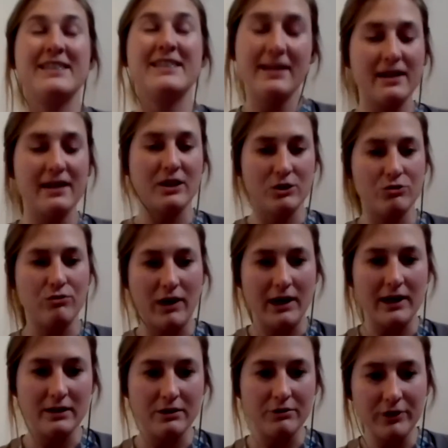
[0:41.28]
setting is
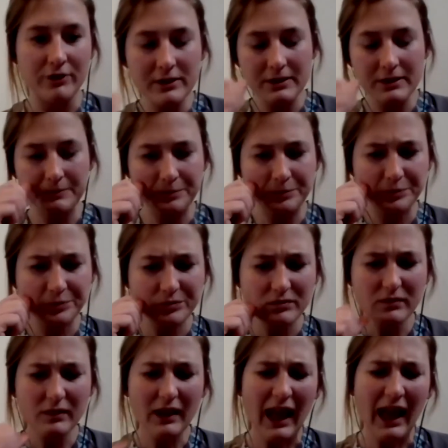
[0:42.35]
really different.
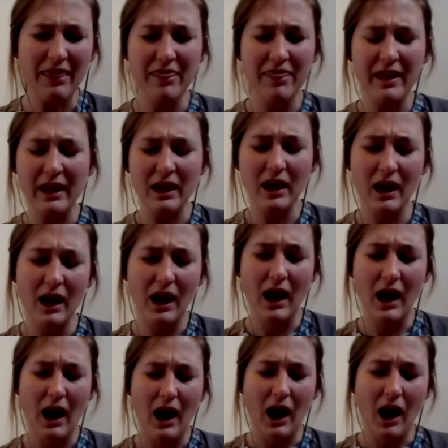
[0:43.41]
I think
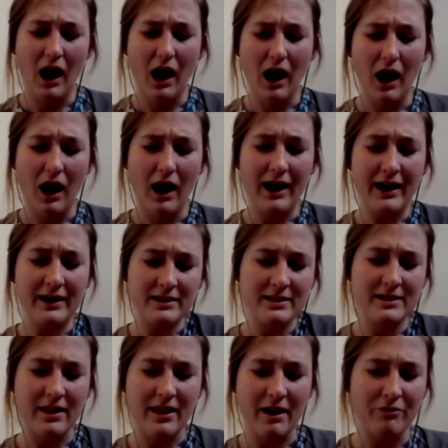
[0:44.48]

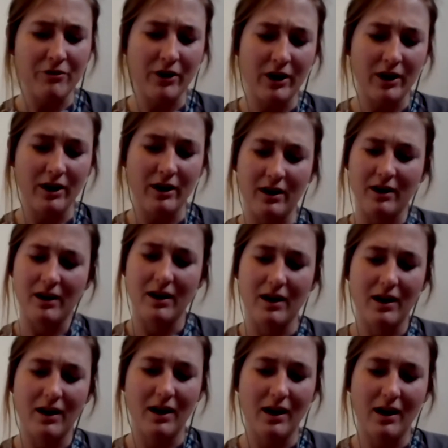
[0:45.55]
in South Africa,
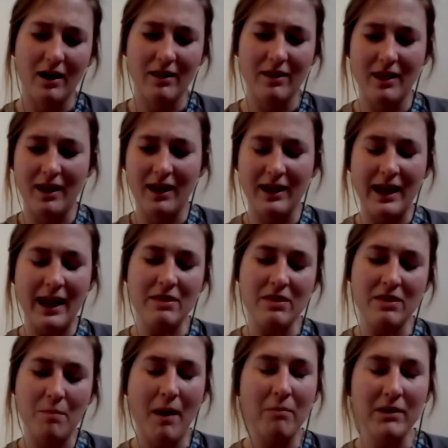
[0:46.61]

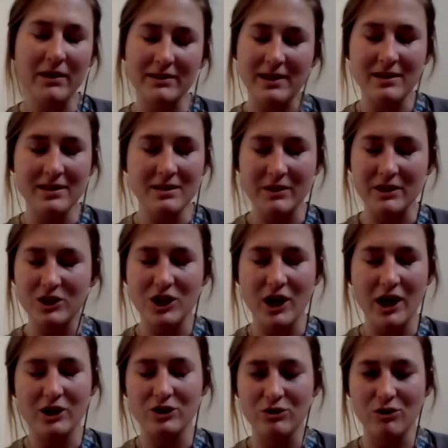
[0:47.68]
again, the public sentiment
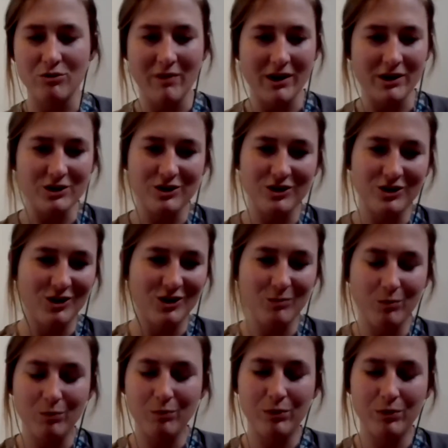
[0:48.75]
changed so much.
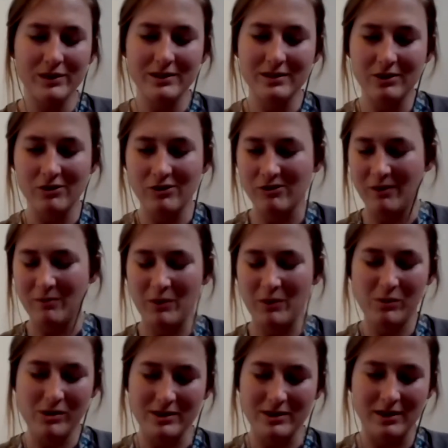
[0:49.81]
Poor Cyril
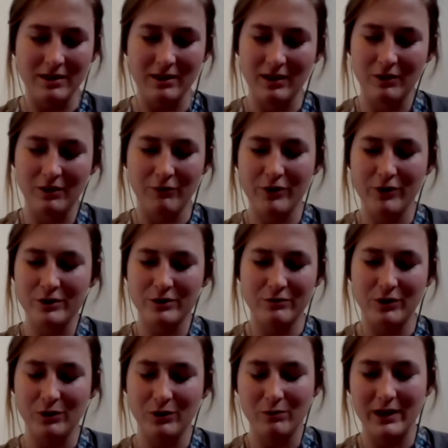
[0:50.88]
Ramaphosa in the
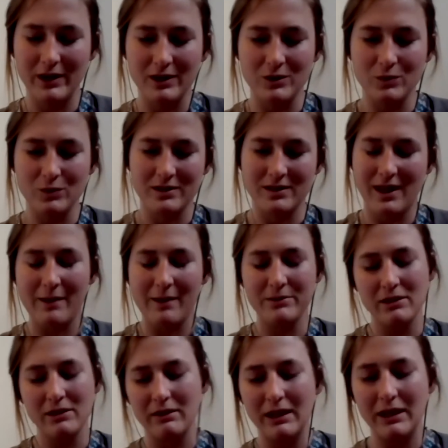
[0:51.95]
first few weeks was the
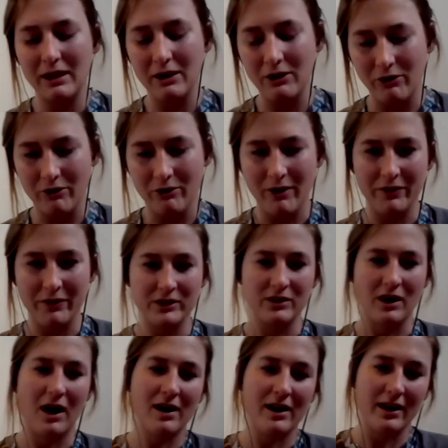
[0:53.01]
absolute hero and the
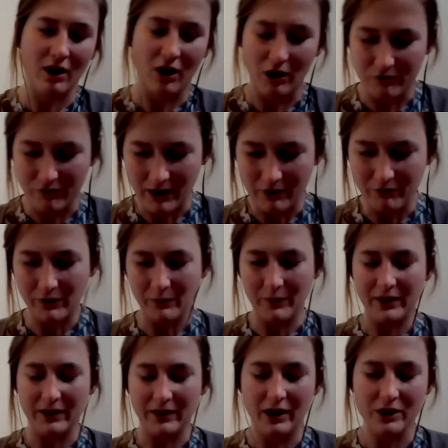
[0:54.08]
darling of
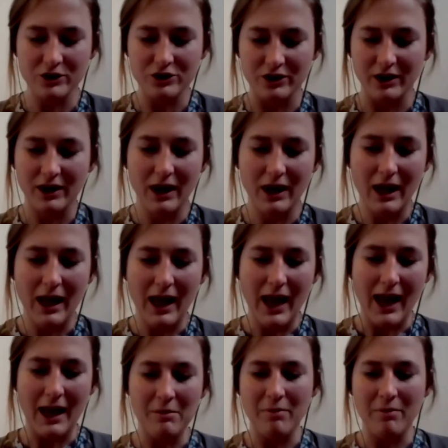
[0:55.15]
everyone in the country.
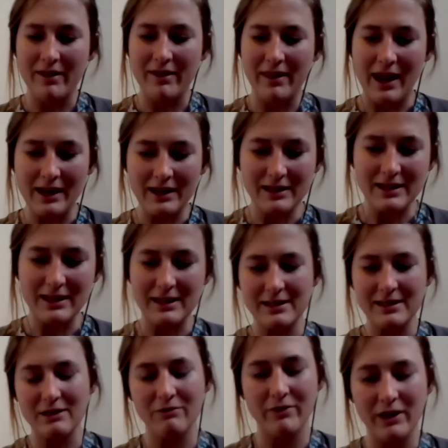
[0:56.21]
And by the end,
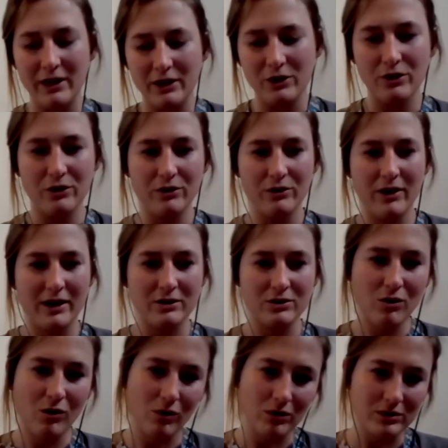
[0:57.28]
he's the villain who
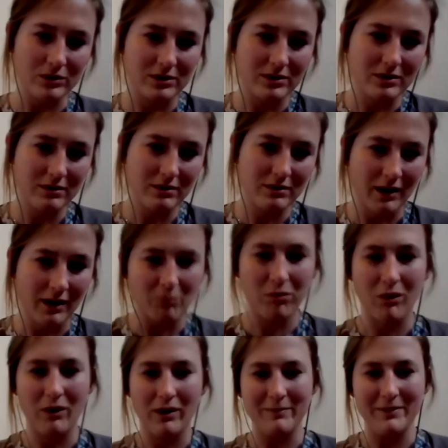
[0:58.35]
has caused
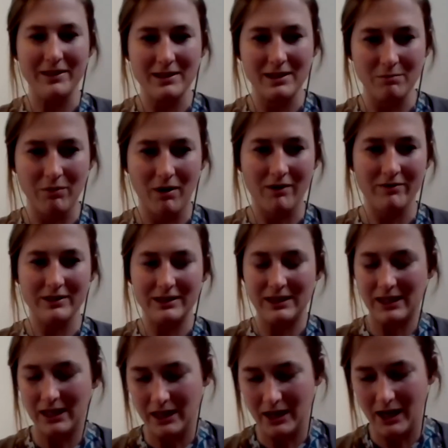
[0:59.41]
unemployment and
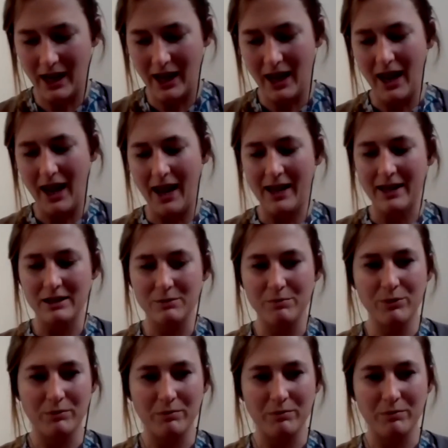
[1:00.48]
poverty and